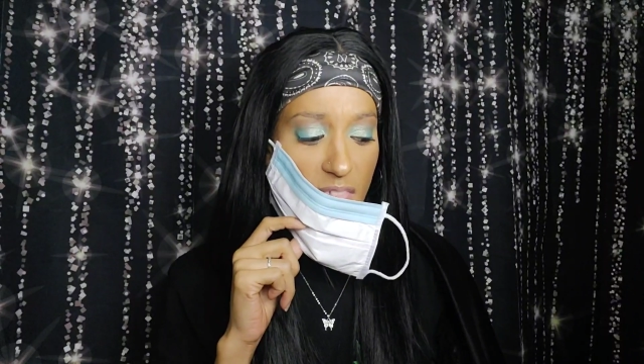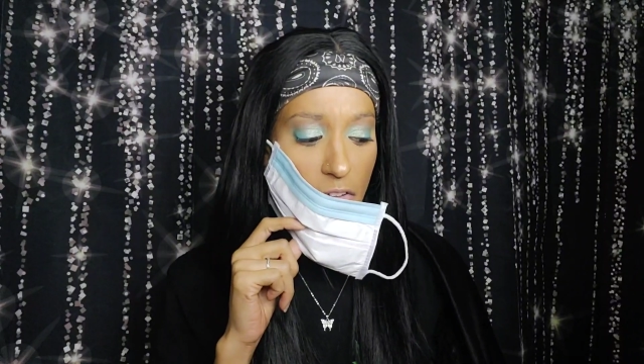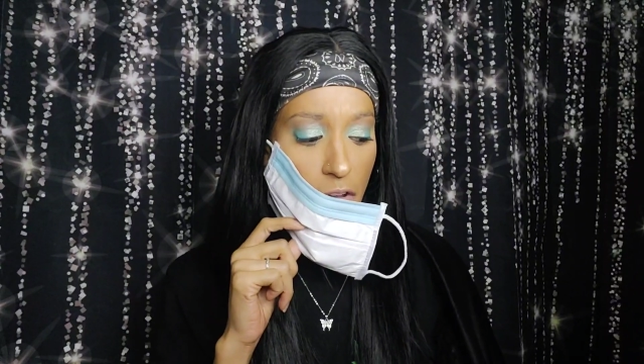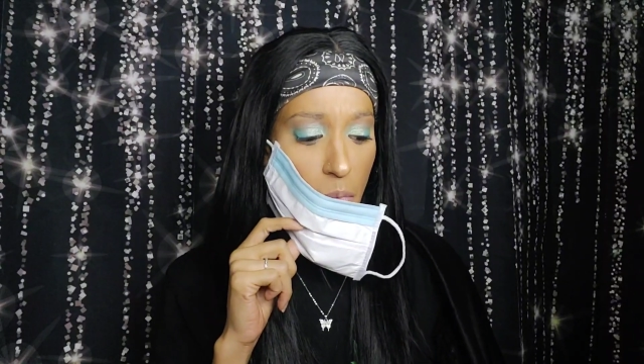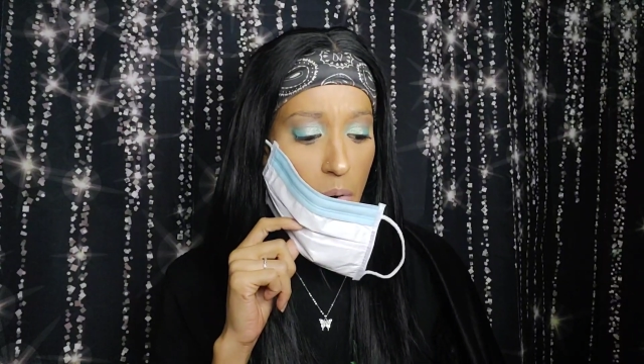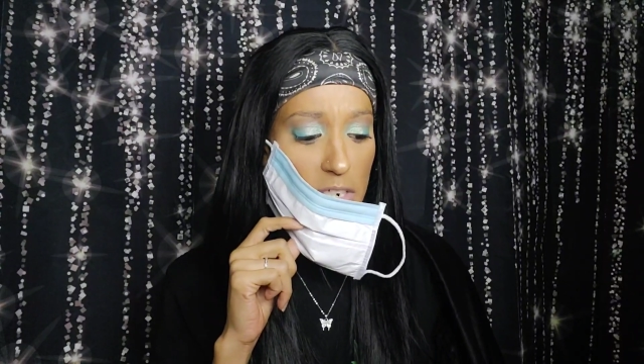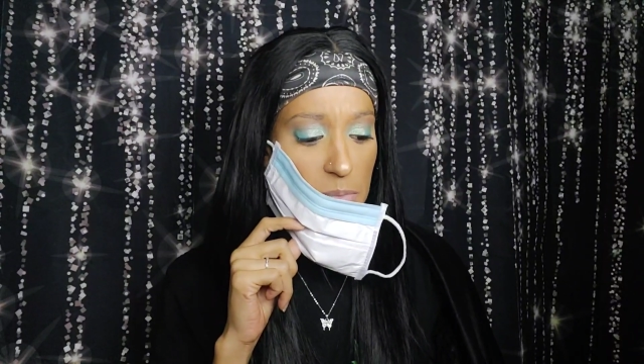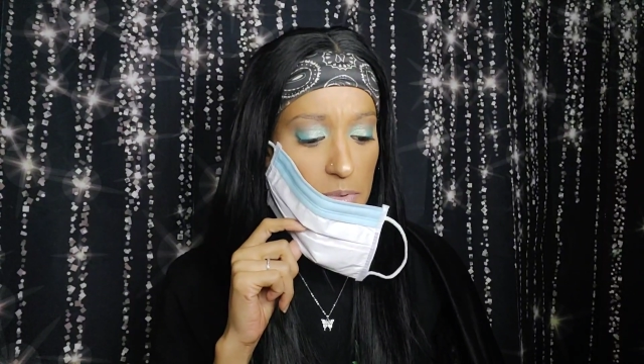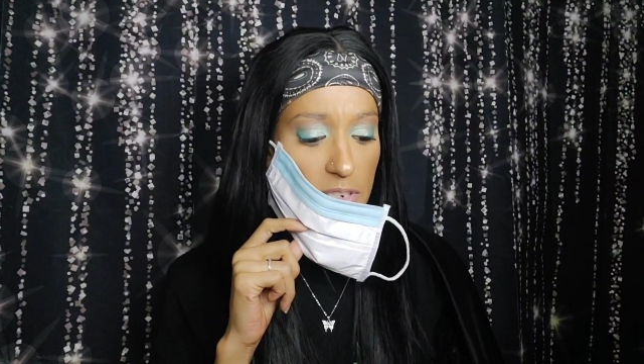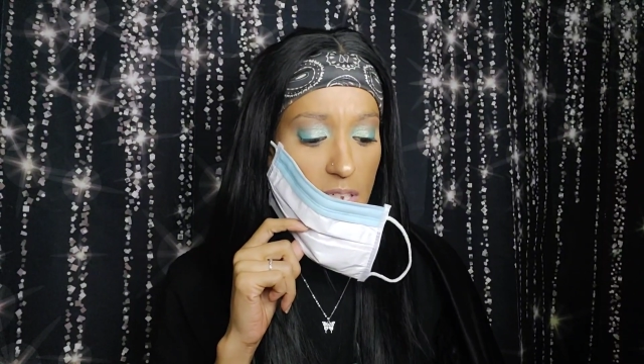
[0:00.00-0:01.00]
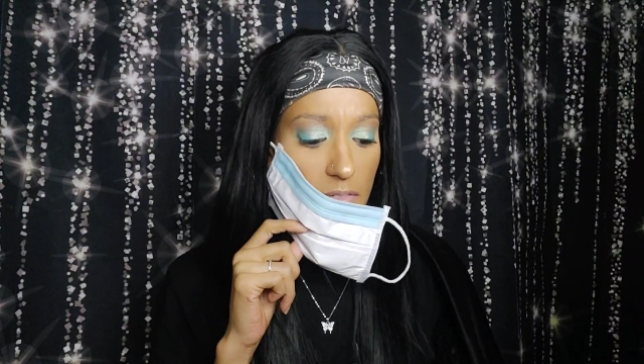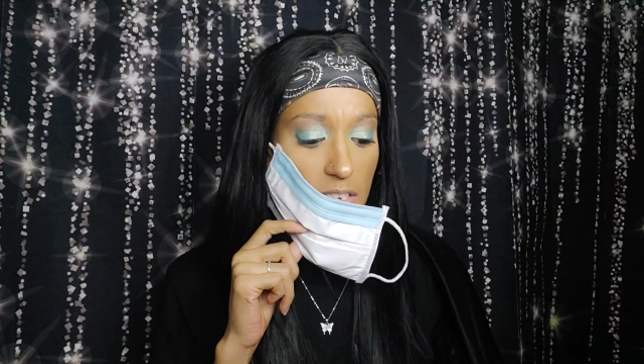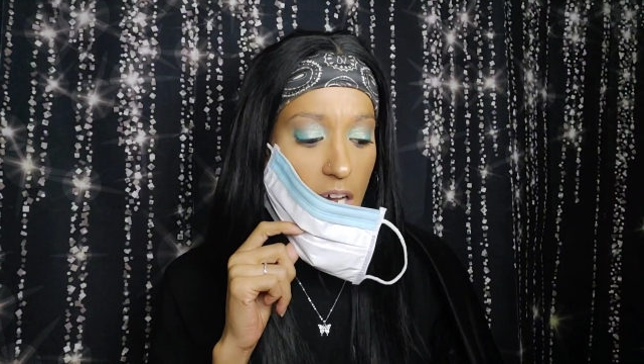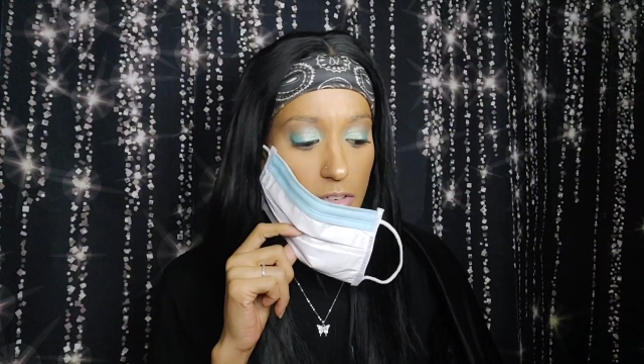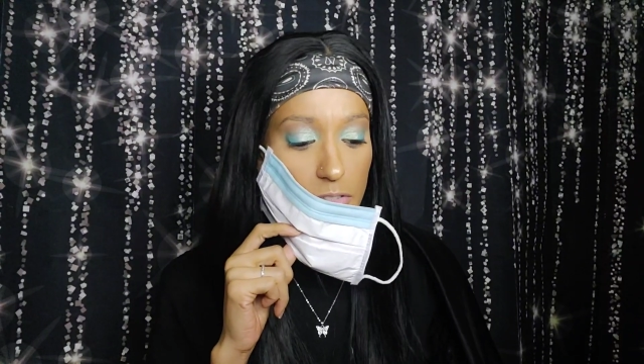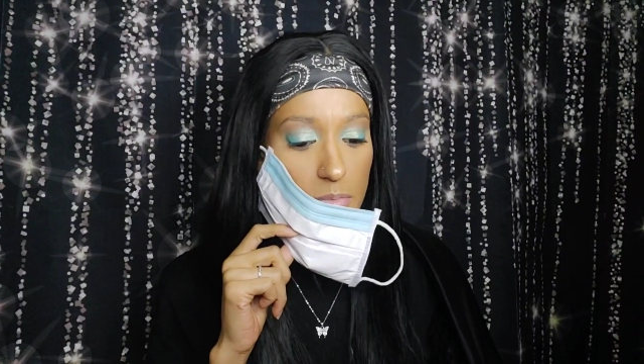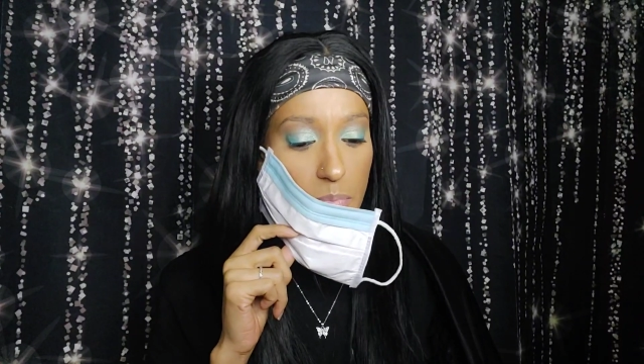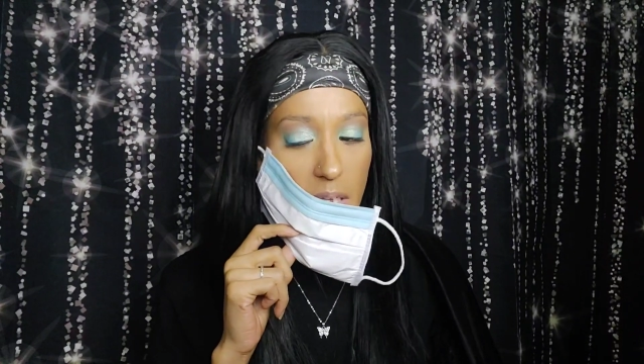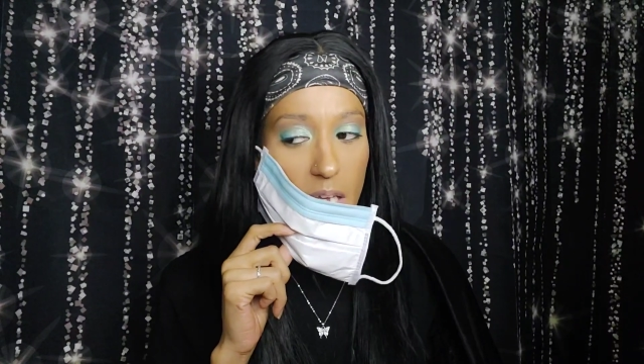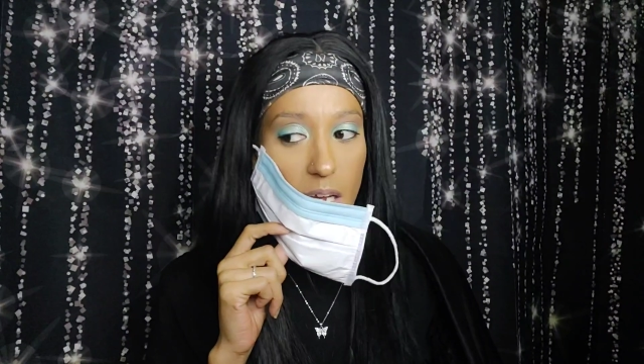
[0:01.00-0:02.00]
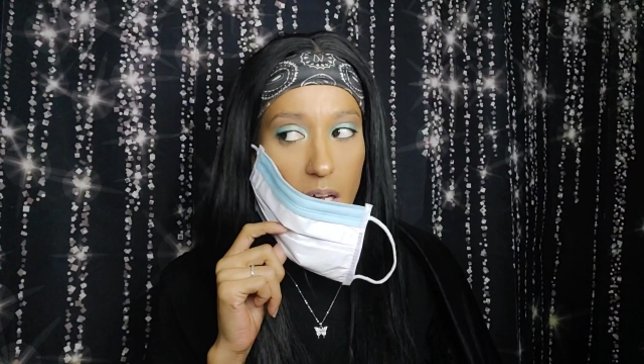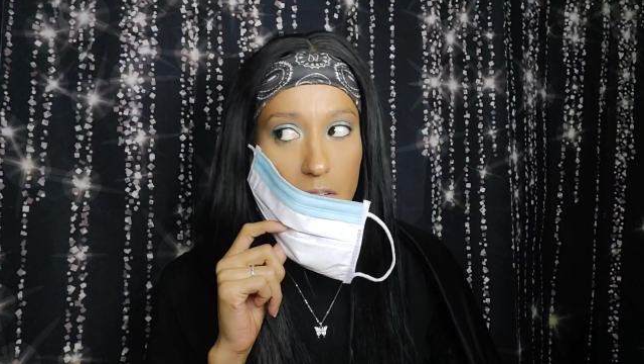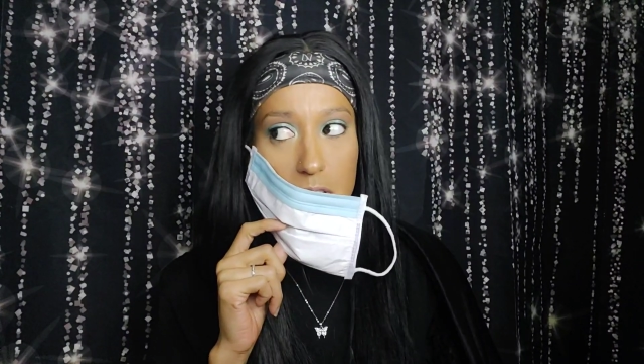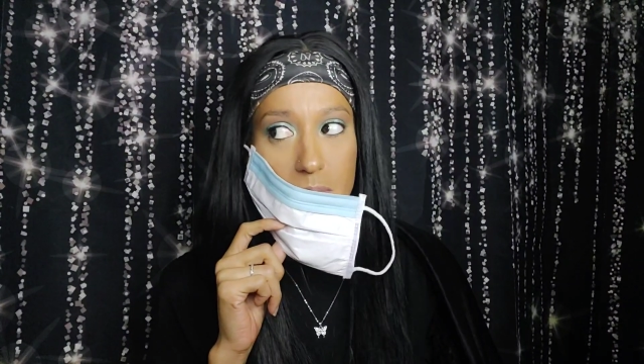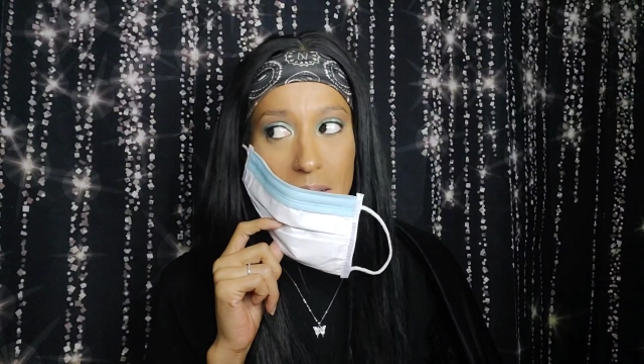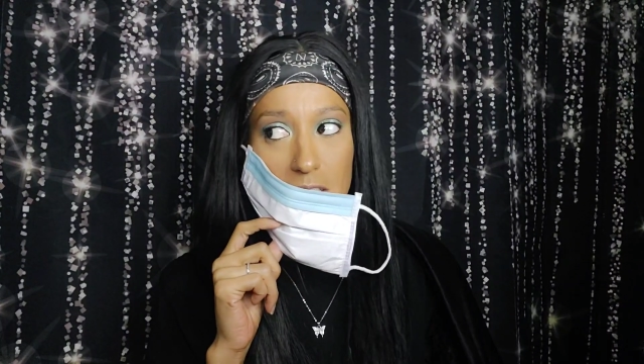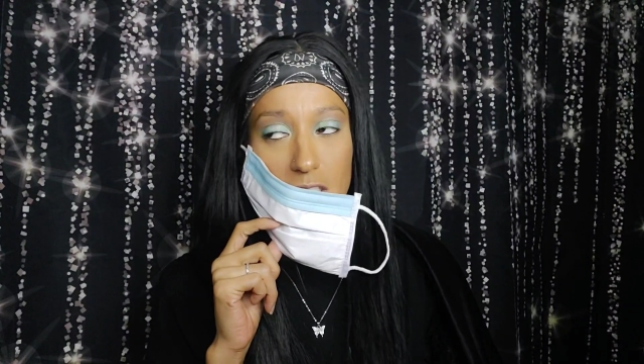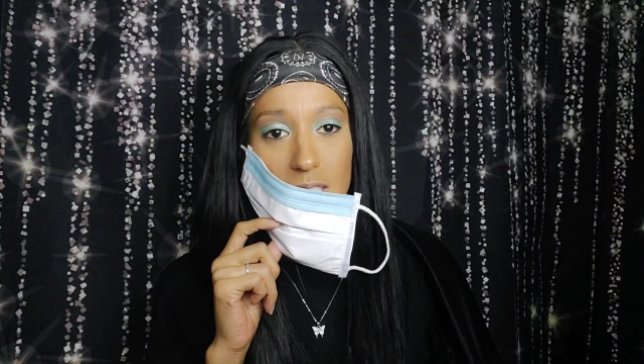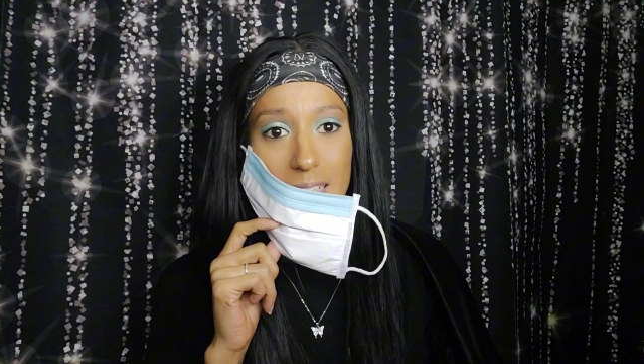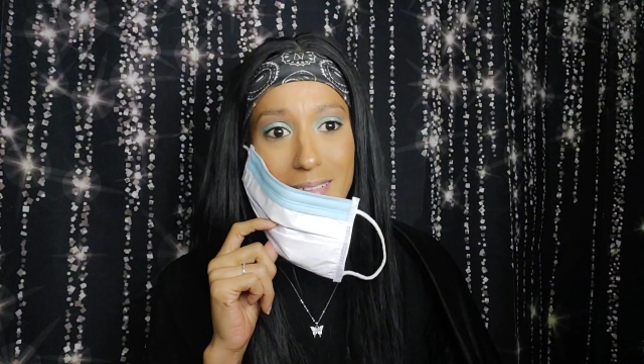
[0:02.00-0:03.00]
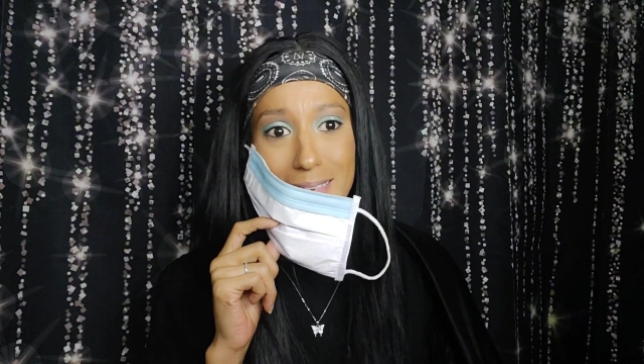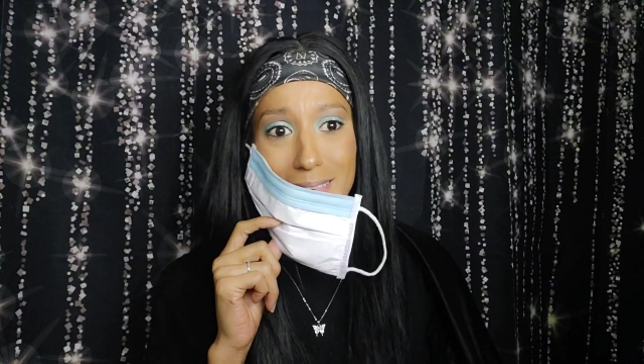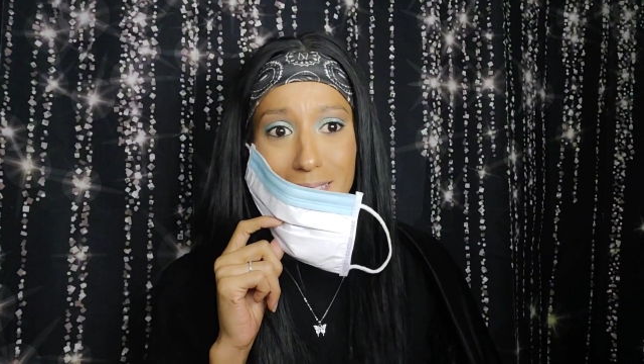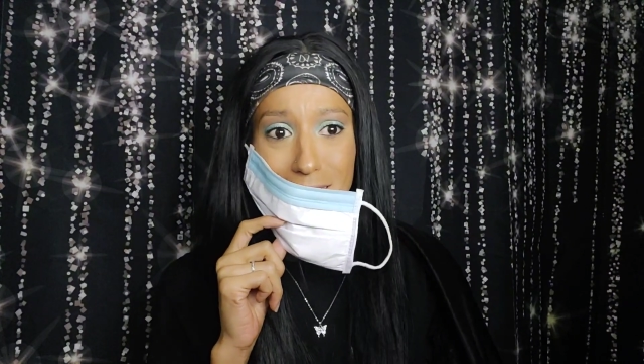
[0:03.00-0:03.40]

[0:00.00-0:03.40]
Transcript: there were whispers of tunnels being under the mansion that led to